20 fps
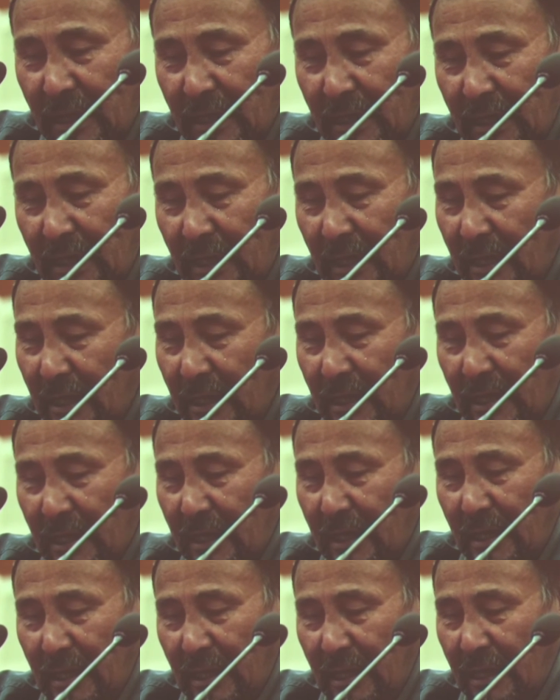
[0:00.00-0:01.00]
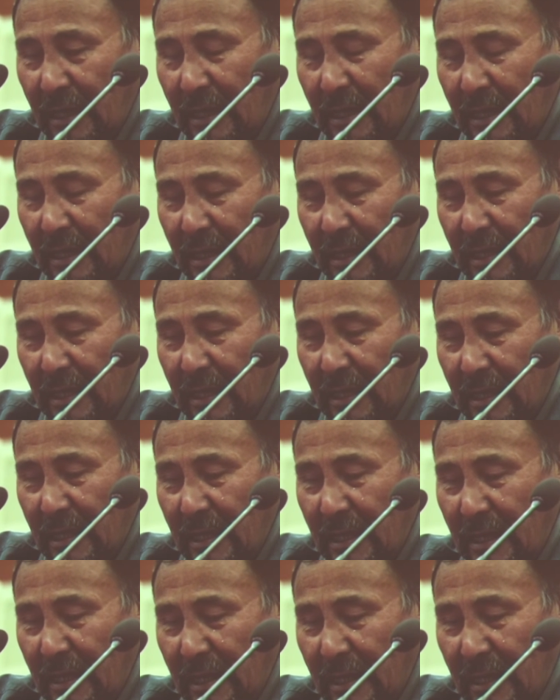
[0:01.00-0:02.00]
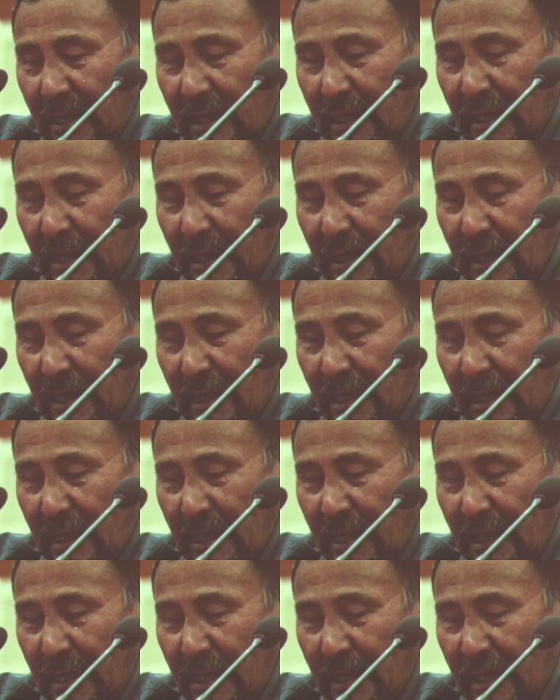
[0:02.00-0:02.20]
(silence)